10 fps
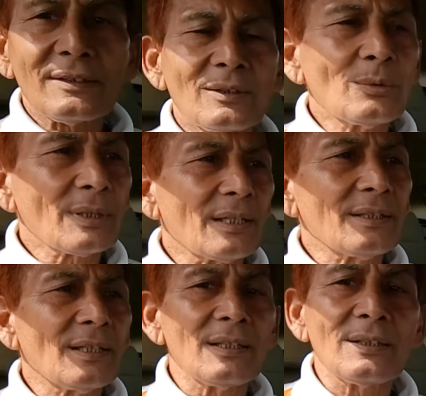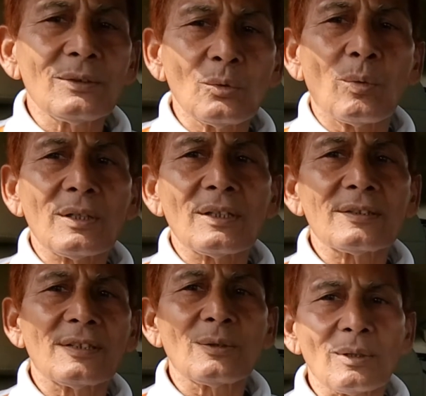can really do wonders in
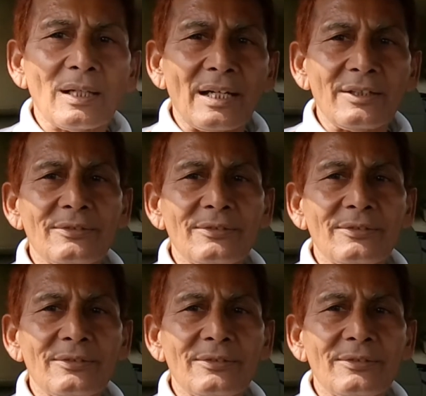your life.